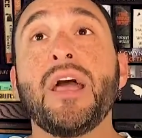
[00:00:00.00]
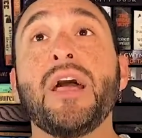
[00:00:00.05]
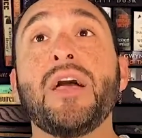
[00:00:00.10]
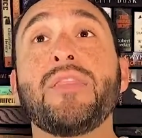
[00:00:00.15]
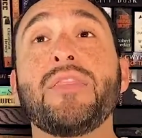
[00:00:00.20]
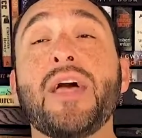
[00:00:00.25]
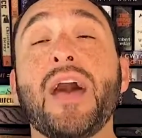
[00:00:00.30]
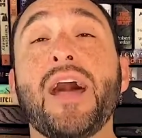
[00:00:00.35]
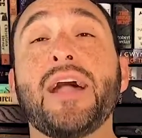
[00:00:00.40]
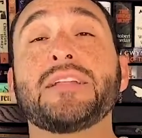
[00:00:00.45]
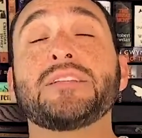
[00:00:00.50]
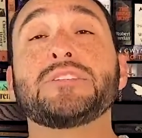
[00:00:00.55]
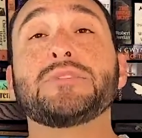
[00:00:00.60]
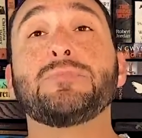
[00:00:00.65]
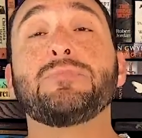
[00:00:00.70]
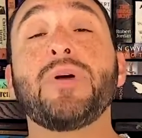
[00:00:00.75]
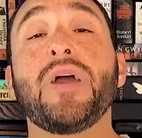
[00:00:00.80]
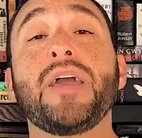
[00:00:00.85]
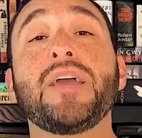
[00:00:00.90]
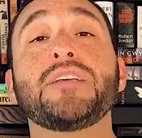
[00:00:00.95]
that's
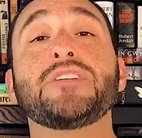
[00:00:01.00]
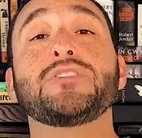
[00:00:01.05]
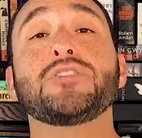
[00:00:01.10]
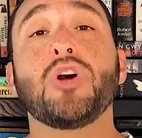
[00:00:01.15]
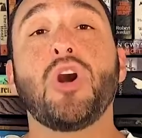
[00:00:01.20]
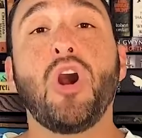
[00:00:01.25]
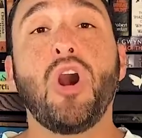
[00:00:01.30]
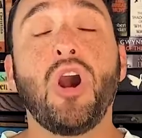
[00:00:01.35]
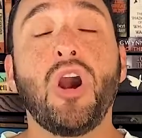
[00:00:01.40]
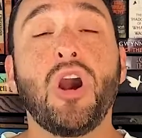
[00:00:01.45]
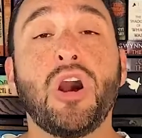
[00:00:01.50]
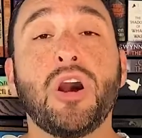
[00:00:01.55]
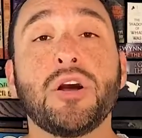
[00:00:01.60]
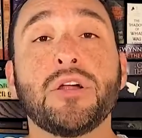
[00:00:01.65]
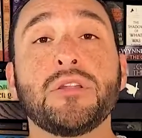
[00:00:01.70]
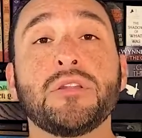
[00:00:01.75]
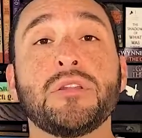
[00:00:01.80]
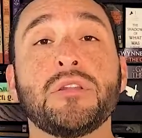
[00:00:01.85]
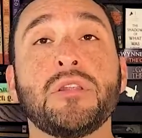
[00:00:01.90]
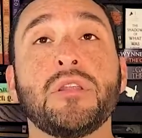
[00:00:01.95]
based
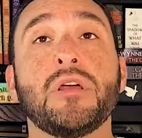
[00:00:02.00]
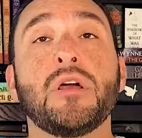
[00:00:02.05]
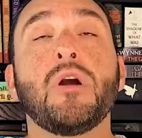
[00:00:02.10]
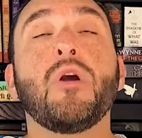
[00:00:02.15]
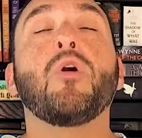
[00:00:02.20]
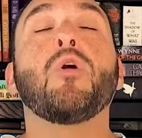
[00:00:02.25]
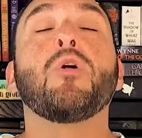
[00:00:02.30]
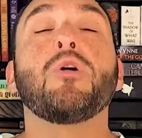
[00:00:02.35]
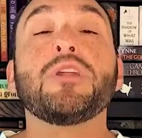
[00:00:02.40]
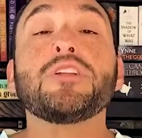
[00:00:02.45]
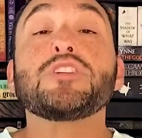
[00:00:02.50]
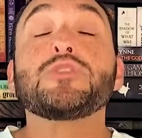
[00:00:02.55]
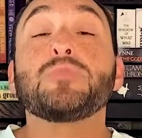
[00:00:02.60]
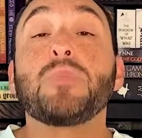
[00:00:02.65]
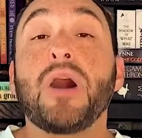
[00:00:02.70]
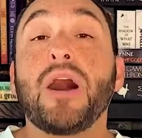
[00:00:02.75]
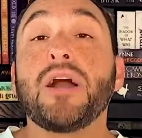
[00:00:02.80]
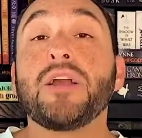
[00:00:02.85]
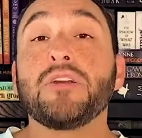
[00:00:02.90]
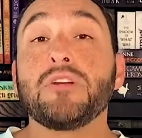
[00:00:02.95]
on or
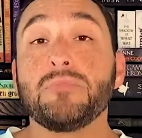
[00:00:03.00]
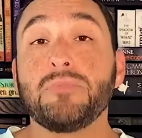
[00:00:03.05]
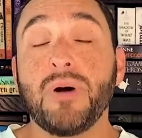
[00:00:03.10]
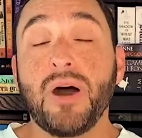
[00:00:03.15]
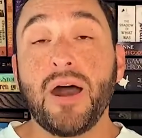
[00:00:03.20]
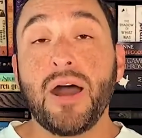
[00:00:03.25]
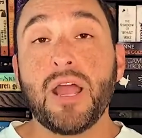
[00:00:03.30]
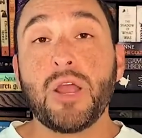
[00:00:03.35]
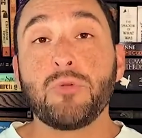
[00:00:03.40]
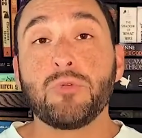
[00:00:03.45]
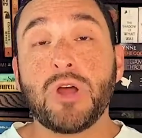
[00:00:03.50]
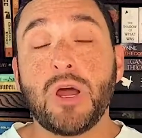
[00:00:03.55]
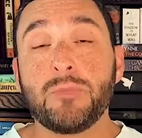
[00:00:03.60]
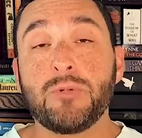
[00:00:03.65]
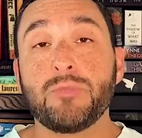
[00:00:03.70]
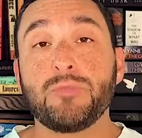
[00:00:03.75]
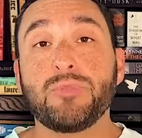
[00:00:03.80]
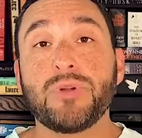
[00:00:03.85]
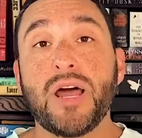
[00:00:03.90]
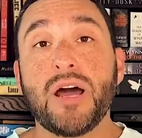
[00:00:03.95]
inspired by
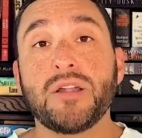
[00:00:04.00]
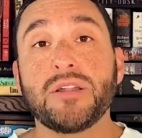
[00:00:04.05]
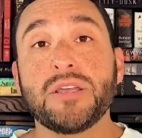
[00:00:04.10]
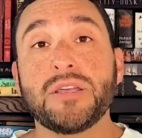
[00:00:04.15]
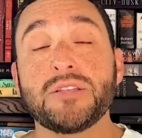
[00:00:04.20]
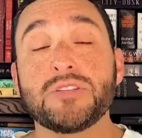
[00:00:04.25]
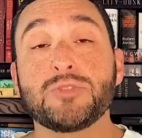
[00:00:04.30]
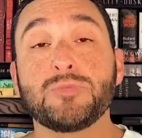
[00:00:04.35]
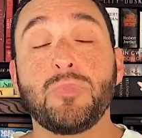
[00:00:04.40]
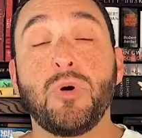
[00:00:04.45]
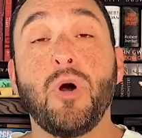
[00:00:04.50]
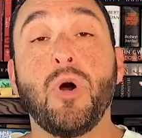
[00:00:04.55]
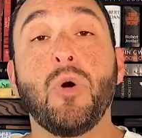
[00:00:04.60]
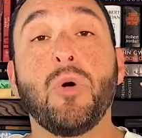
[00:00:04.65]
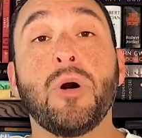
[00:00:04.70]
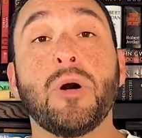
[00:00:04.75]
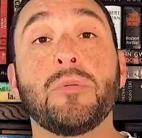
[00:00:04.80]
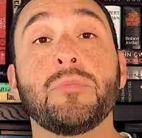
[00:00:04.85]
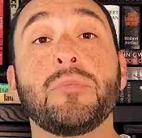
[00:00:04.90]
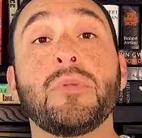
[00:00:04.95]
Robert Browning's
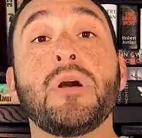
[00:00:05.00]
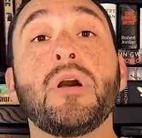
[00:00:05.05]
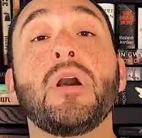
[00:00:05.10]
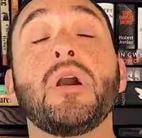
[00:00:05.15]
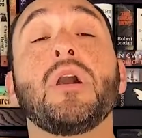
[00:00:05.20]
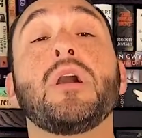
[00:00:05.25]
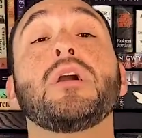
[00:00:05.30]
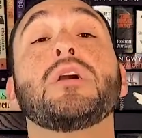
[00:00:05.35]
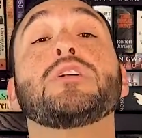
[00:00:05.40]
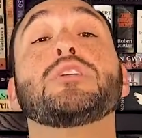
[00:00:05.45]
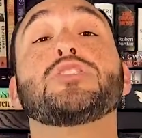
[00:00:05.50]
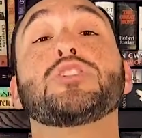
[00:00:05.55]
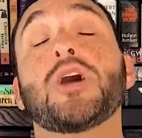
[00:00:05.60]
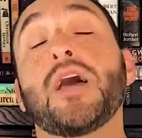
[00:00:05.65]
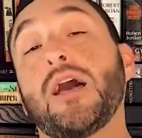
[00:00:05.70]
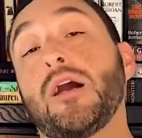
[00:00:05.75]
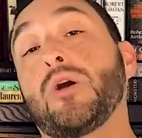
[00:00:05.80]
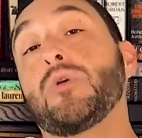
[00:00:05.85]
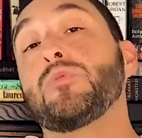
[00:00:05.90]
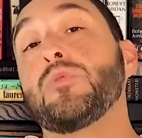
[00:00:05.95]
poem,
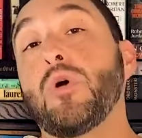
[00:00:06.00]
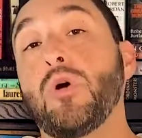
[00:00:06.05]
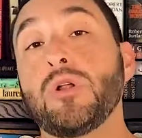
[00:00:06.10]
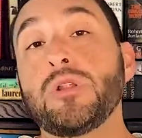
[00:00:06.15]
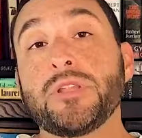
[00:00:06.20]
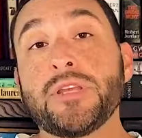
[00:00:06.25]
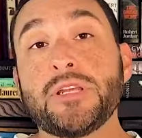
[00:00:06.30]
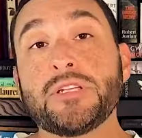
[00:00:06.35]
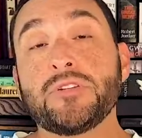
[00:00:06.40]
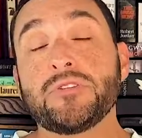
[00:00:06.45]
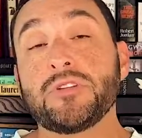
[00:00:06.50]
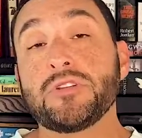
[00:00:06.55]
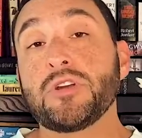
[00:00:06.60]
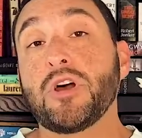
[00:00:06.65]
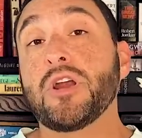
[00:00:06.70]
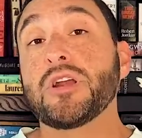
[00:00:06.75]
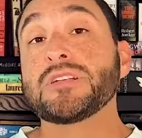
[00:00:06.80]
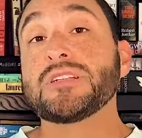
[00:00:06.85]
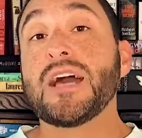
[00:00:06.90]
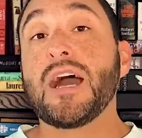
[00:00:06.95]
Child Rolling to the
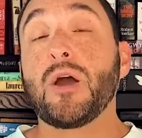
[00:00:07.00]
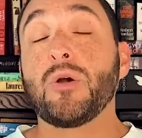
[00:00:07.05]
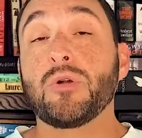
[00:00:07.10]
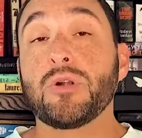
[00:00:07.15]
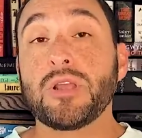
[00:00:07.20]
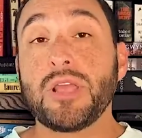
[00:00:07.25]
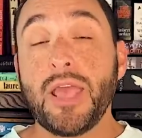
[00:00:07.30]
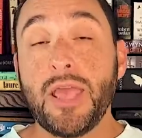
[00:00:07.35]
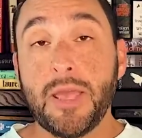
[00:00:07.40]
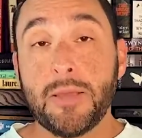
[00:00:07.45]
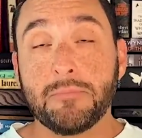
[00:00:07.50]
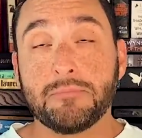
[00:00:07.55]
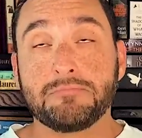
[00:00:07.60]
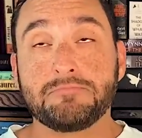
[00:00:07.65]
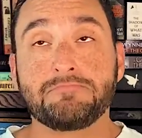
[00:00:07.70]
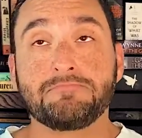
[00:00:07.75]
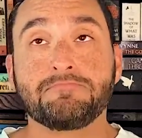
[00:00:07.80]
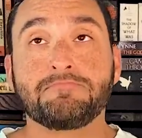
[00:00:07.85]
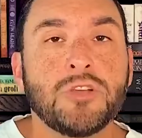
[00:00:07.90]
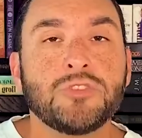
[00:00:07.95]
Dark Tower Came.
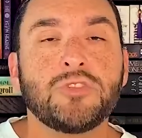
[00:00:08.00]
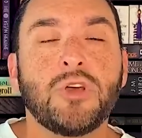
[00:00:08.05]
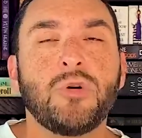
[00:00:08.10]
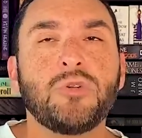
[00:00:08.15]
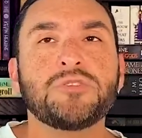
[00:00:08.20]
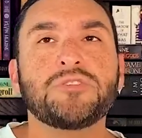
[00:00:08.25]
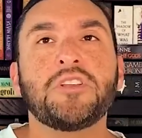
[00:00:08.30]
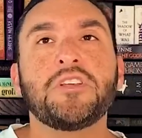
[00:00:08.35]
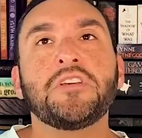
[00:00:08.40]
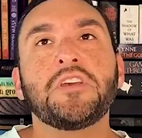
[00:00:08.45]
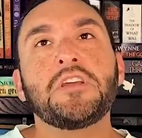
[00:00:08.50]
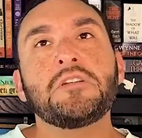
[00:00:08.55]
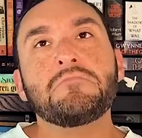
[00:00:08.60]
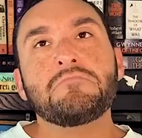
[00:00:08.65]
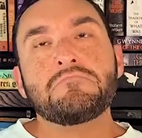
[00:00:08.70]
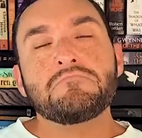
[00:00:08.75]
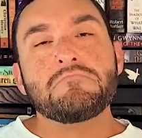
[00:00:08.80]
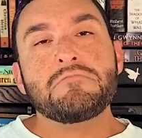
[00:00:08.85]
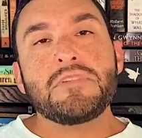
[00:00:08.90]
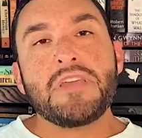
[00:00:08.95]
So I was thinking,
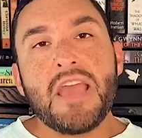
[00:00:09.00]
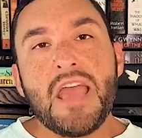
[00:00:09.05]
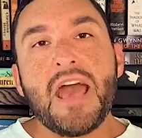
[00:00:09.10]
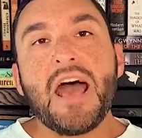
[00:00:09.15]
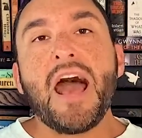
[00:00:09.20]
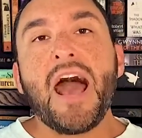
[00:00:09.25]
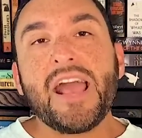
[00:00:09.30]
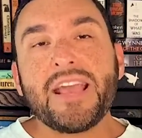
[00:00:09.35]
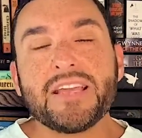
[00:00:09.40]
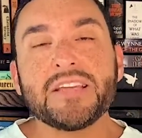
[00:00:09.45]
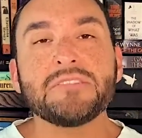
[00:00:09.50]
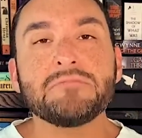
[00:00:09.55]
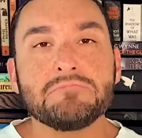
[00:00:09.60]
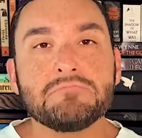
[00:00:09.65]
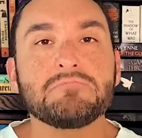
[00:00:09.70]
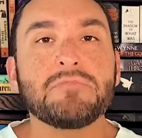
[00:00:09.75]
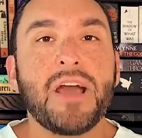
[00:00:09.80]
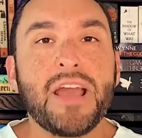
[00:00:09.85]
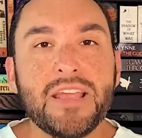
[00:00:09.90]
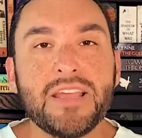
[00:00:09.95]
yeah, I
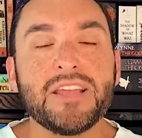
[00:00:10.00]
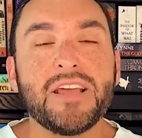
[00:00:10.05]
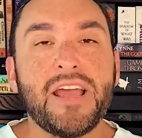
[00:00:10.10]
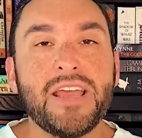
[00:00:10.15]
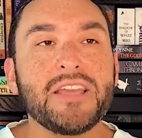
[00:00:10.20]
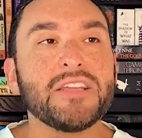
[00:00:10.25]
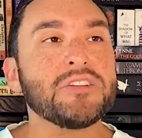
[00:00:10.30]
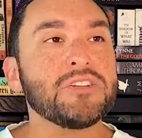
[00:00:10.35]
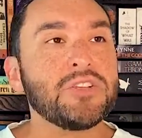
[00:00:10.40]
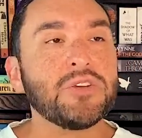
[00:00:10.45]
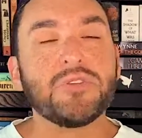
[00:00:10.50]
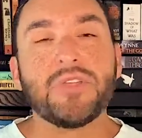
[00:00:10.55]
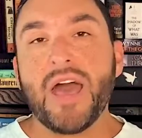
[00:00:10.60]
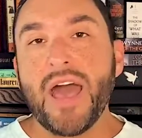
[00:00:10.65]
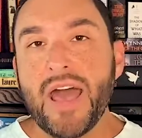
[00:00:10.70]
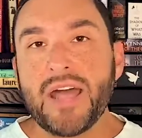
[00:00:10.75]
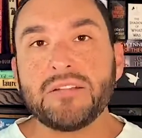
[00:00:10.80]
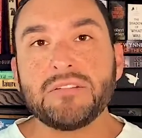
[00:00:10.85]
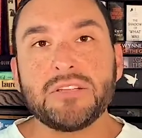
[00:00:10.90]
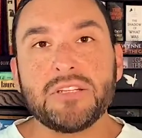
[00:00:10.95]
can do
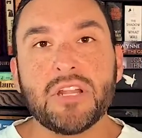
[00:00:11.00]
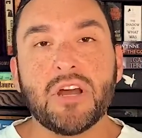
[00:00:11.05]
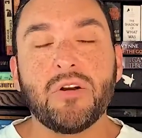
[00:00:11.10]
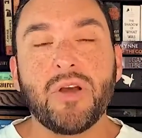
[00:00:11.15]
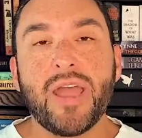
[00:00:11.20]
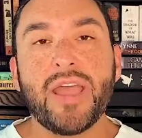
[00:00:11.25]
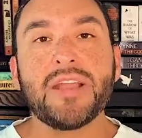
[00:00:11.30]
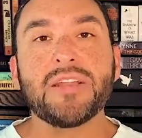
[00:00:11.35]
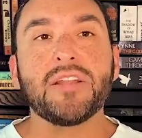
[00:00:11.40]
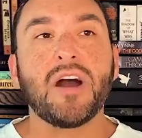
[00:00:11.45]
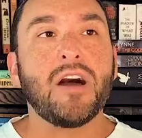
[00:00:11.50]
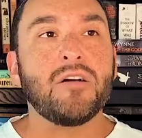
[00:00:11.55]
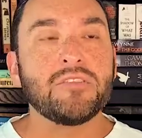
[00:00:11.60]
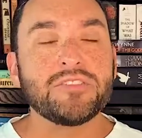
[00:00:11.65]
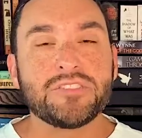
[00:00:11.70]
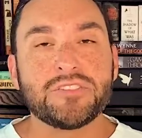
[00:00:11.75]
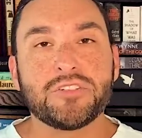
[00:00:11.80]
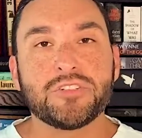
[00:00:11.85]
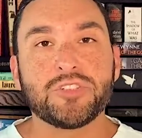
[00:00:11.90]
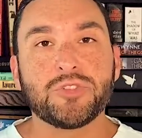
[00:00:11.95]
that. 8
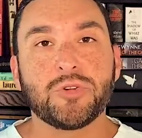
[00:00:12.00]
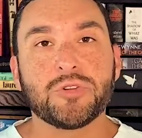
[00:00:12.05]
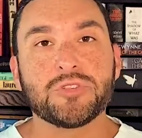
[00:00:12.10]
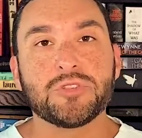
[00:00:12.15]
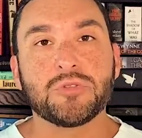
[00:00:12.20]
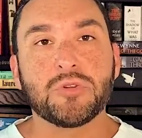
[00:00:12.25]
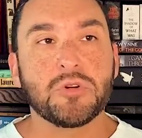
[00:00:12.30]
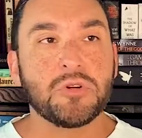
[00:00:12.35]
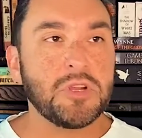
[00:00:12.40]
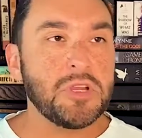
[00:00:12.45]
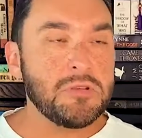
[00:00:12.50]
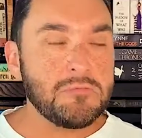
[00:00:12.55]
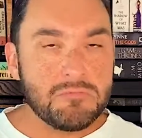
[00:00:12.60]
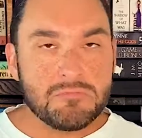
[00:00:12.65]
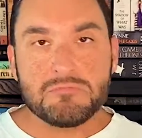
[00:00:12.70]
novels and a short story.